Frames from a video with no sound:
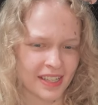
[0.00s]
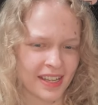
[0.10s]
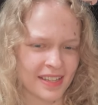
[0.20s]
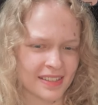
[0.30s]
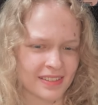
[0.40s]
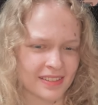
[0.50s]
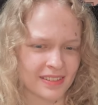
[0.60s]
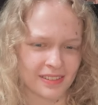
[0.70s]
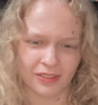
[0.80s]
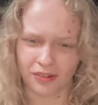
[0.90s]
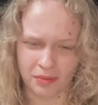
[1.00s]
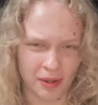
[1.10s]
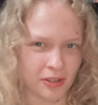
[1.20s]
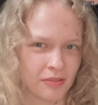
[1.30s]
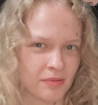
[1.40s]
It's not
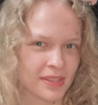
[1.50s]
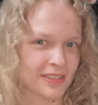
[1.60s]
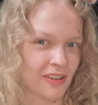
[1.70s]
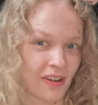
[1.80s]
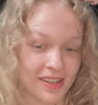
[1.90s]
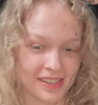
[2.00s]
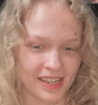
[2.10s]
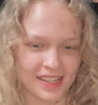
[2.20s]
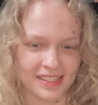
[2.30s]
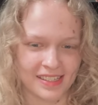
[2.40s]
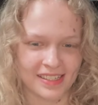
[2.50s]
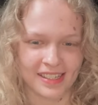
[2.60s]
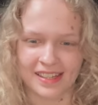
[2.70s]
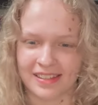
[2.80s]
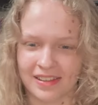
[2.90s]
remote, it's not isolated,
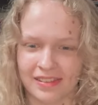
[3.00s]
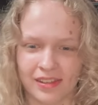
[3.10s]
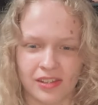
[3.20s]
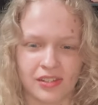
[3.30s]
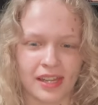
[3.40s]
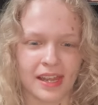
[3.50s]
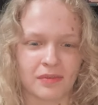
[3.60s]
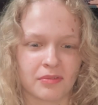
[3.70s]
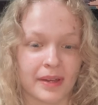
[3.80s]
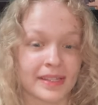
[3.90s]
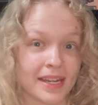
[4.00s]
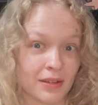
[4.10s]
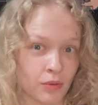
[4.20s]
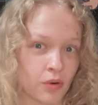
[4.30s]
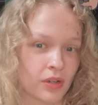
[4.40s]
it's a third of the length of my daily
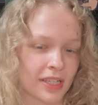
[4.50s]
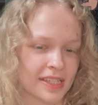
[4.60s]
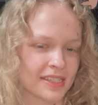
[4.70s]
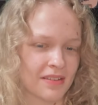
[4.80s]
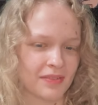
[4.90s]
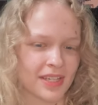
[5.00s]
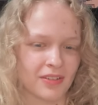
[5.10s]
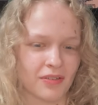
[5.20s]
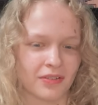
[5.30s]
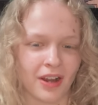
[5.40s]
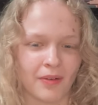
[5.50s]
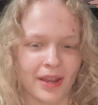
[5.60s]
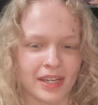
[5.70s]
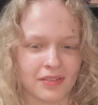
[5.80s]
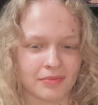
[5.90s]
walk. It's definitely not far
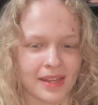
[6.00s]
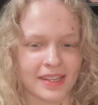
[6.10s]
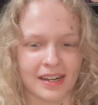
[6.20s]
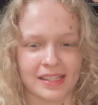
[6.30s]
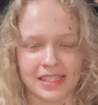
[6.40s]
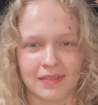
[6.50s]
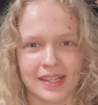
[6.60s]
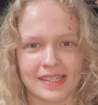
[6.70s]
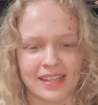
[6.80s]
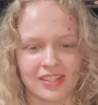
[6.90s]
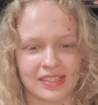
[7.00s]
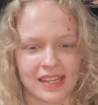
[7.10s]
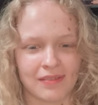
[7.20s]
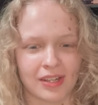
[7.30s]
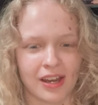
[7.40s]
away enough from any kind of civilization to
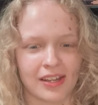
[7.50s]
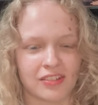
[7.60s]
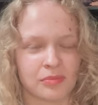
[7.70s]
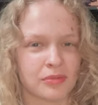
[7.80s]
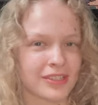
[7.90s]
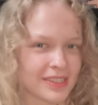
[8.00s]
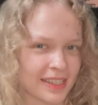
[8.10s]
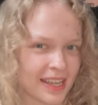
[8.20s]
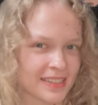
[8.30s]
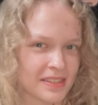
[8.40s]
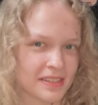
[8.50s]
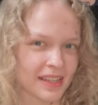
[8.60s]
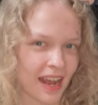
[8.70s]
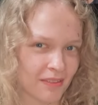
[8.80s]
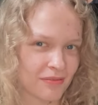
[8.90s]
have a kind of prison that
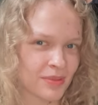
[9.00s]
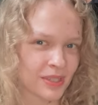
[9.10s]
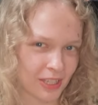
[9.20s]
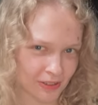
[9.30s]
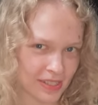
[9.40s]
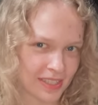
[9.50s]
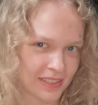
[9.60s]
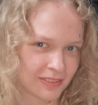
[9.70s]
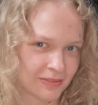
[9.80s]
doesn't have security.